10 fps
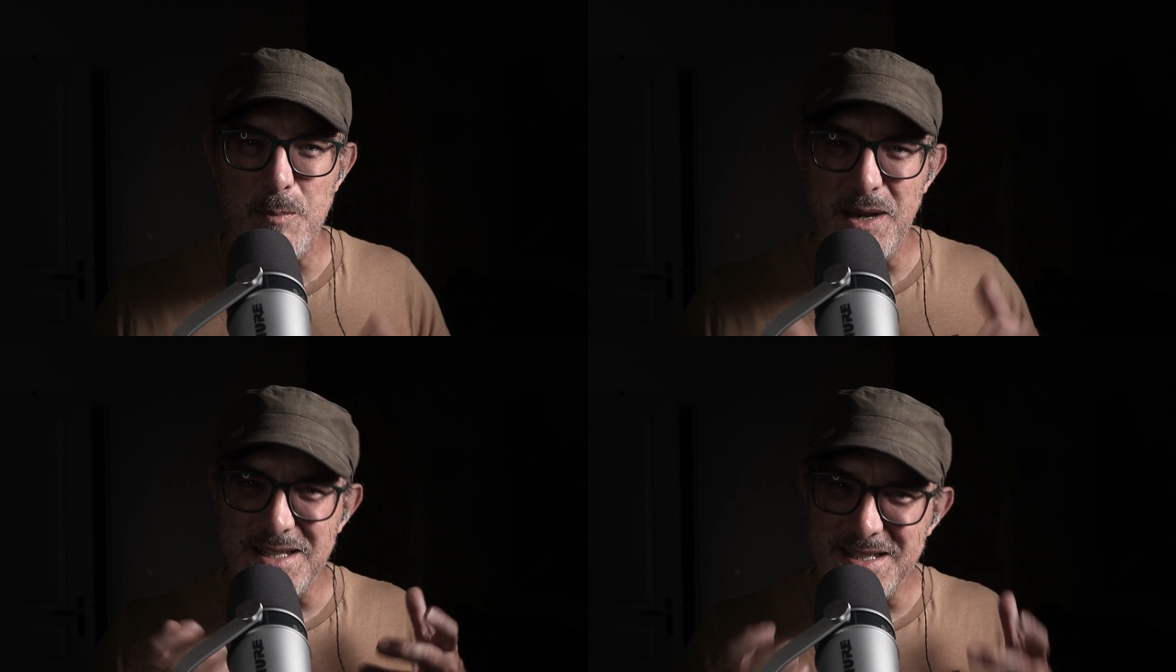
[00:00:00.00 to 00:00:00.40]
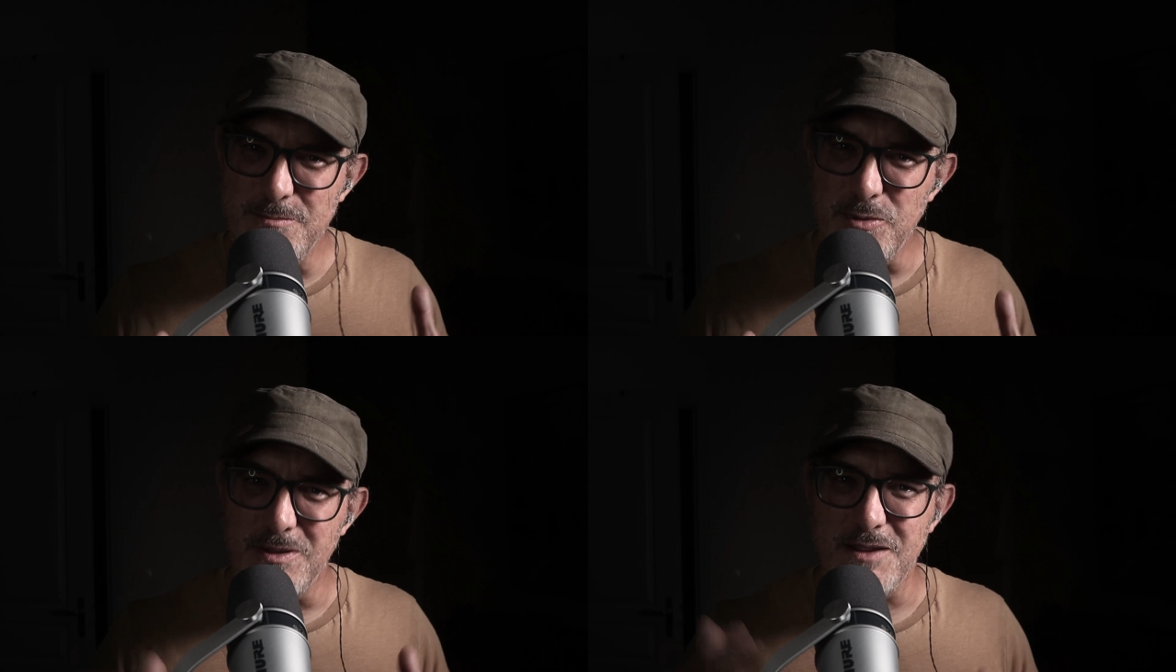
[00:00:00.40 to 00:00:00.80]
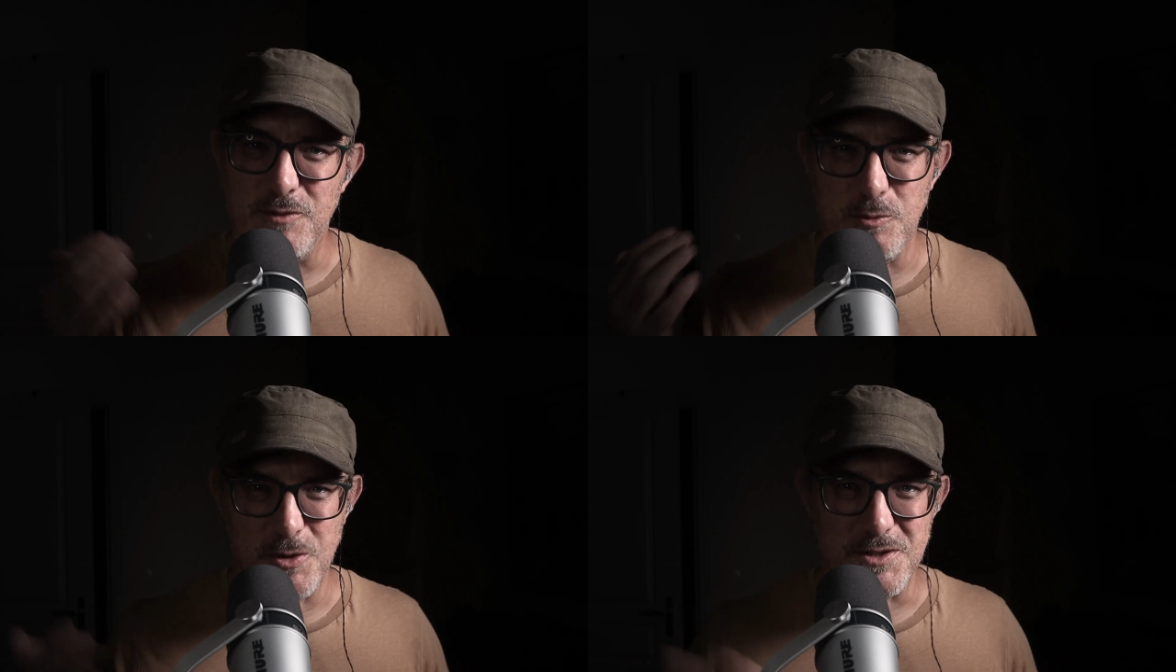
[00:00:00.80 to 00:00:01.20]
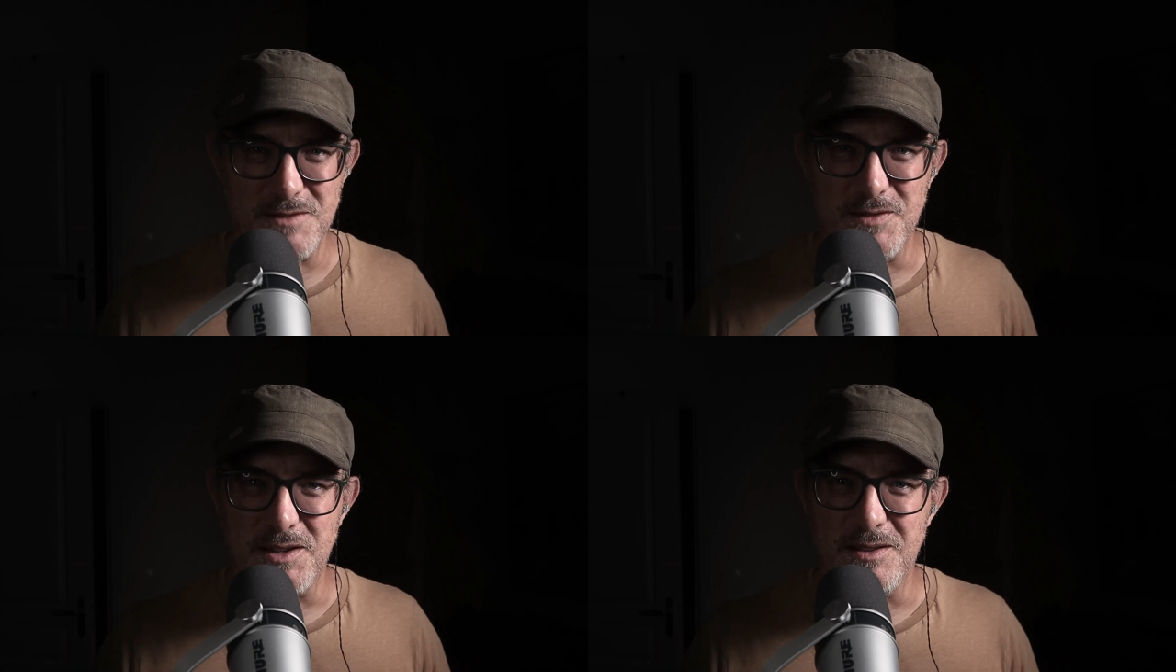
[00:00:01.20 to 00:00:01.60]
but it's simple if you
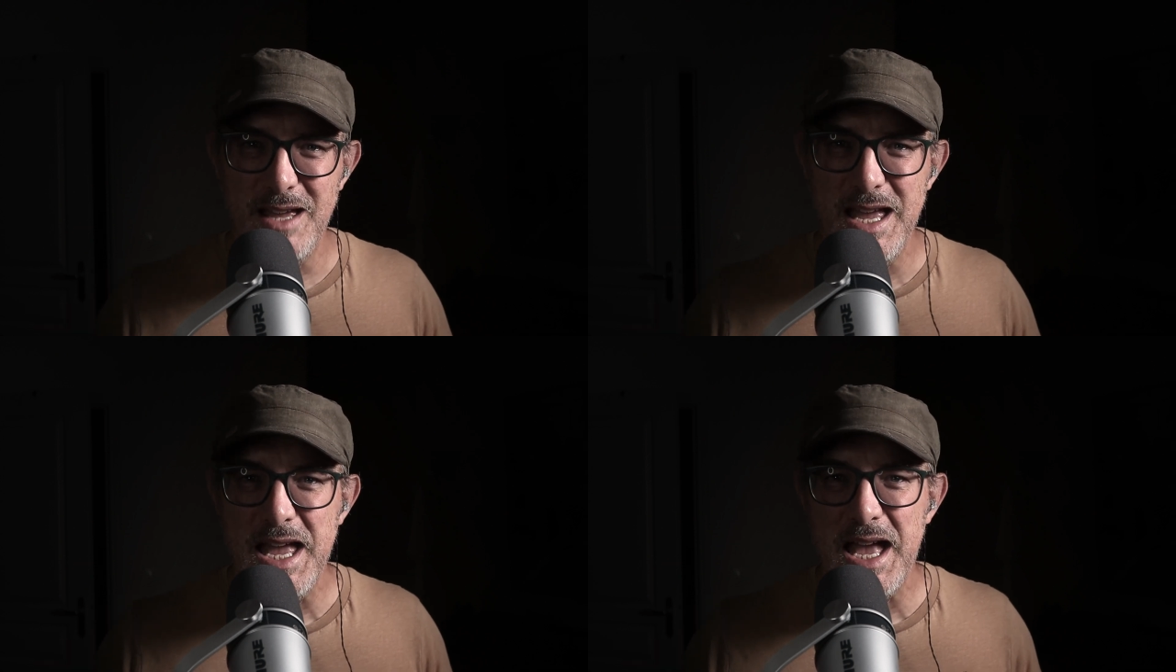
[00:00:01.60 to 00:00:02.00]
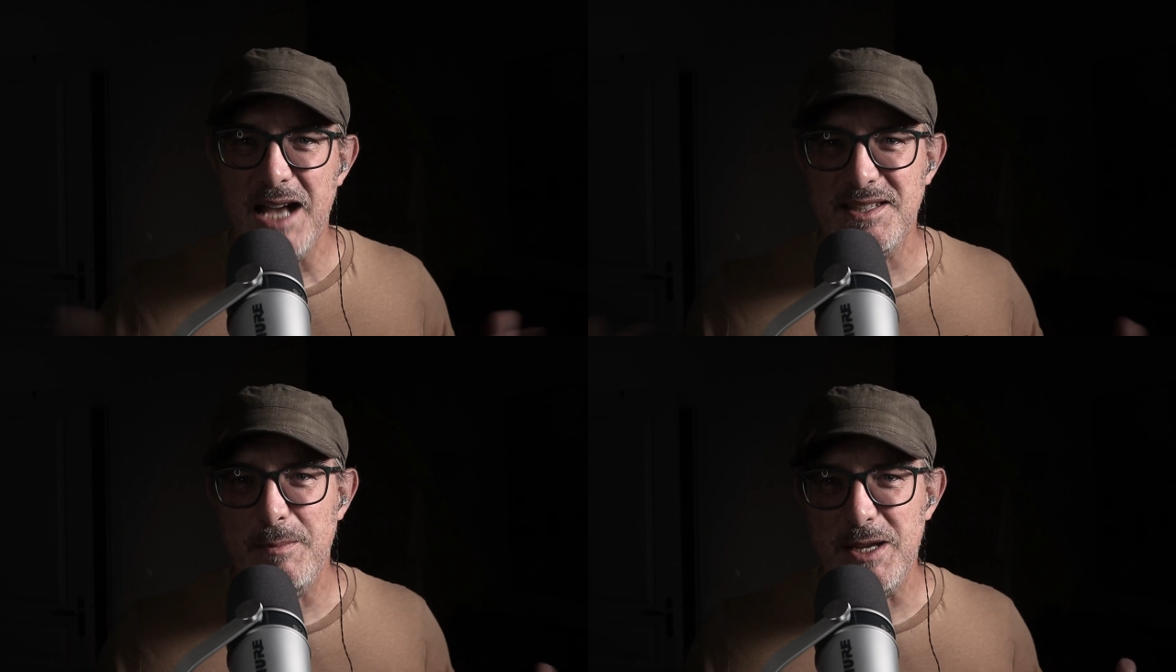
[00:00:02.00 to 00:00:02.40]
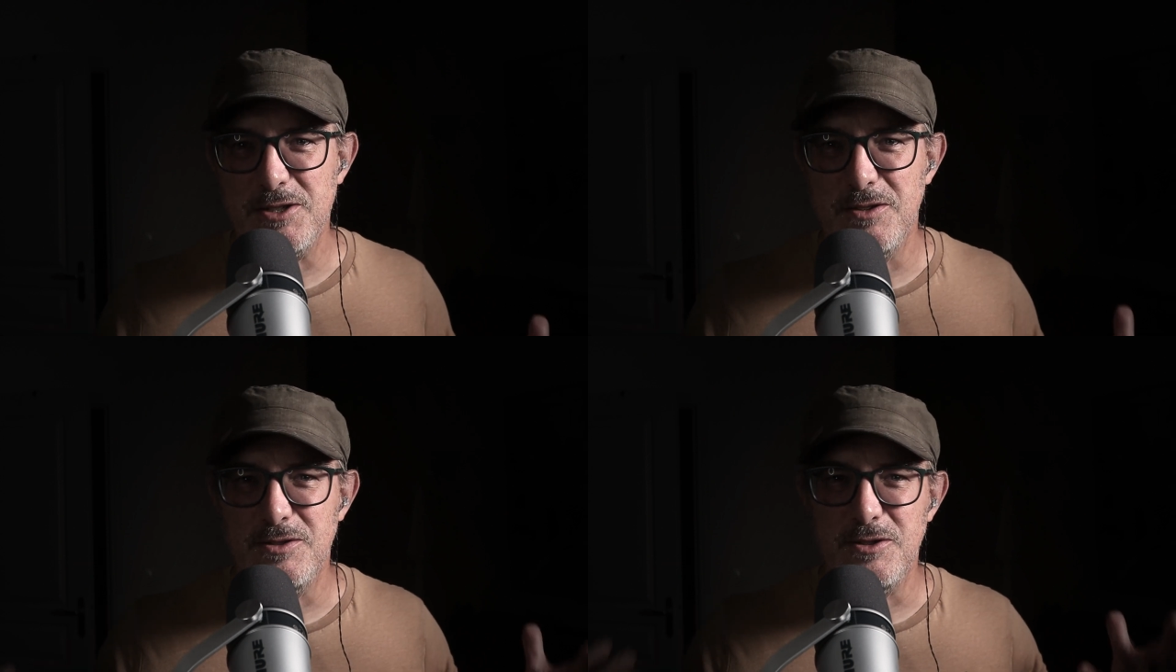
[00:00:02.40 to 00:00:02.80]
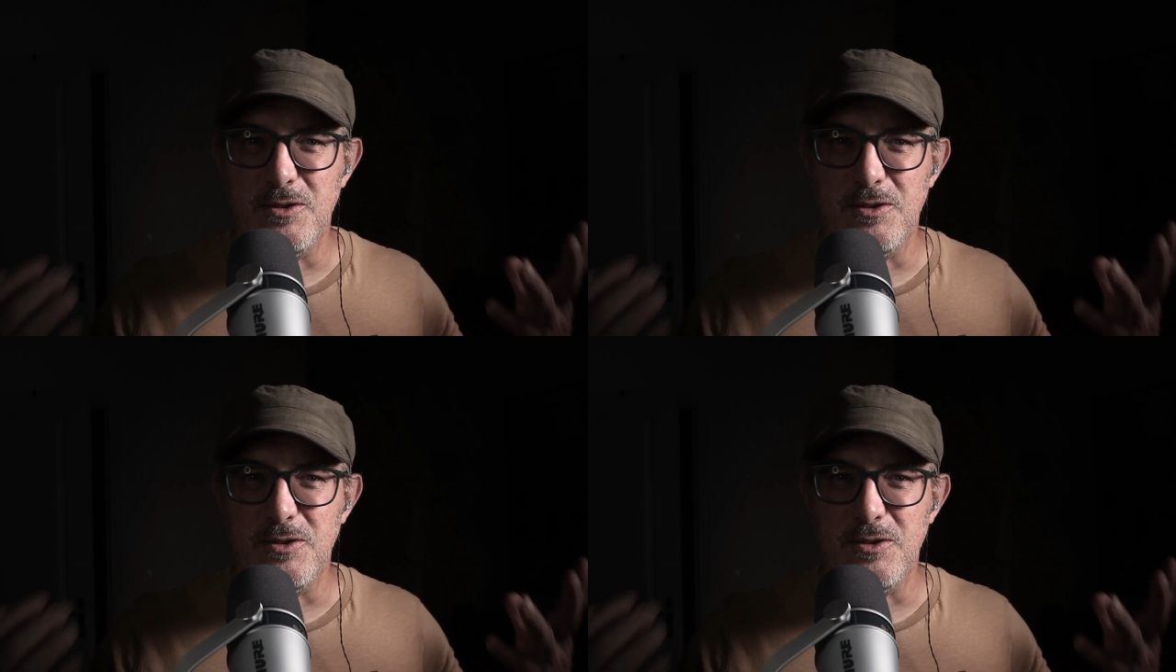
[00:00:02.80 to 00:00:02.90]
persevere. As I mentioned,